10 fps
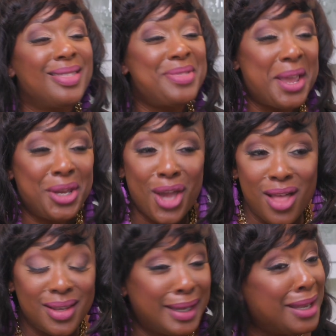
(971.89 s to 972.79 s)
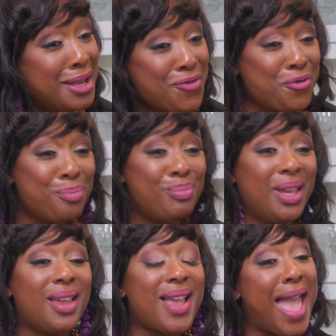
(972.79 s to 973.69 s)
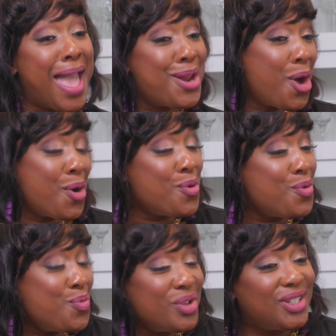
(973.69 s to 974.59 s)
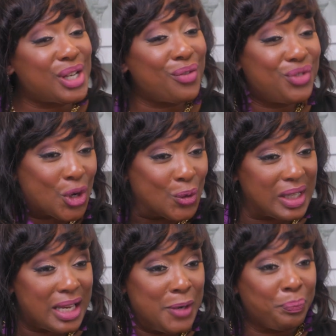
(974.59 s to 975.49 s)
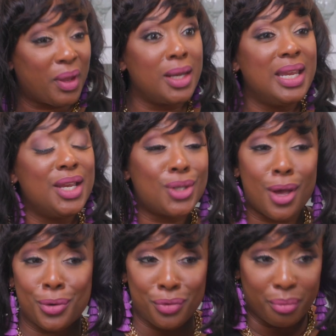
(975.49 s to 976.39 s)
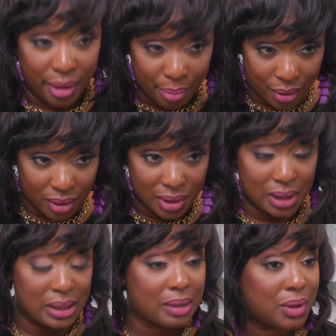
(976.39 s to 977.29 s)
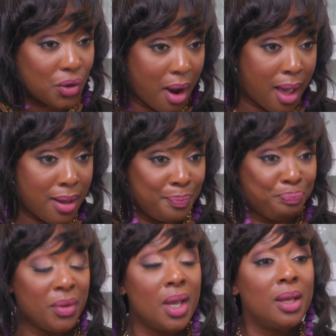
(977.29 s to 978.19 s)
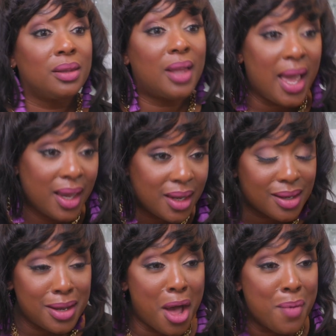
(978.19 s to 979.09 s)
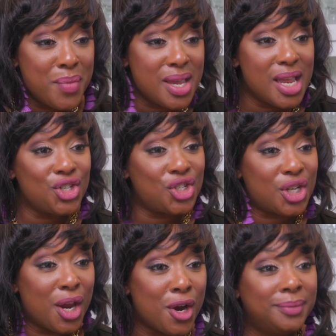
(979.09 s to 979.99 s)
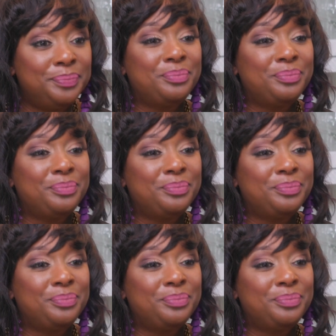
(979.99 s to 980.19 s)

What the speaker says: Thank y'all again for being at home with Chef Jolie. I need y'all to remember to subscribe, like, comment, and share.